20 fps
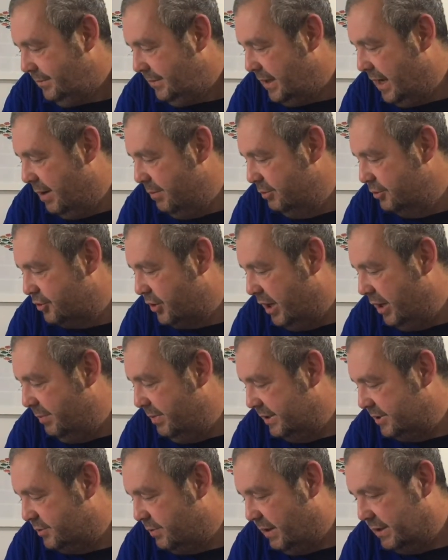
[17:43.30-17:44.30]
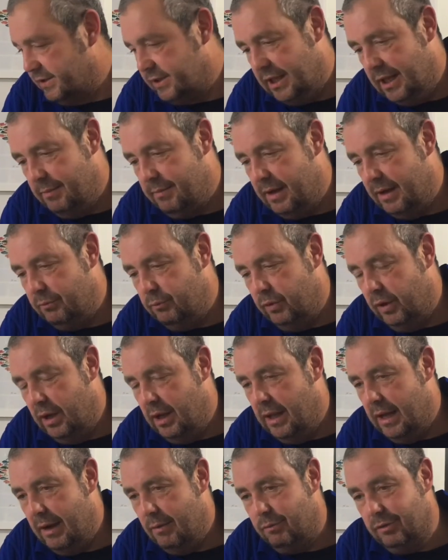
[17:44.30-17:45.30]
and we'll try our best to answer them, and
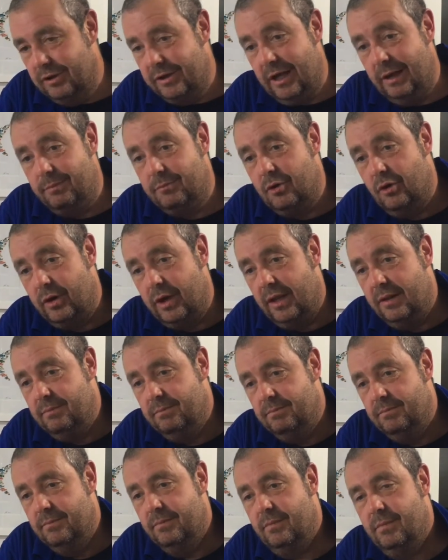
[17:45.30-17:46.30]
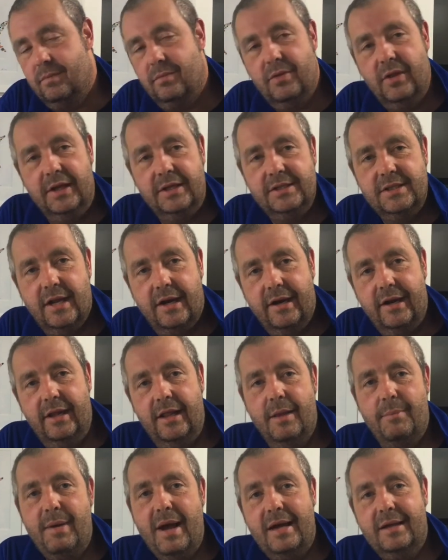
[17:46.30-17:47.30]
we'll keep cooking things that are in
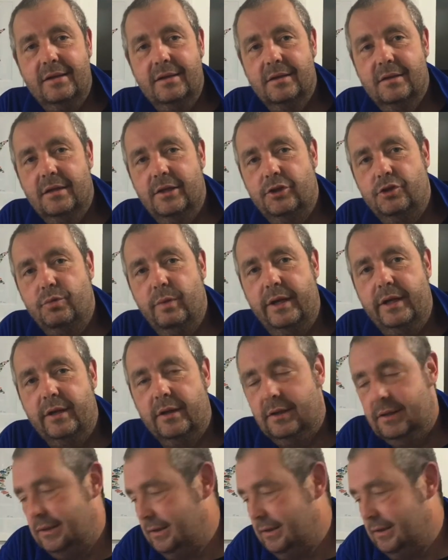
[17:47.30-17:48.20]
the pack each week,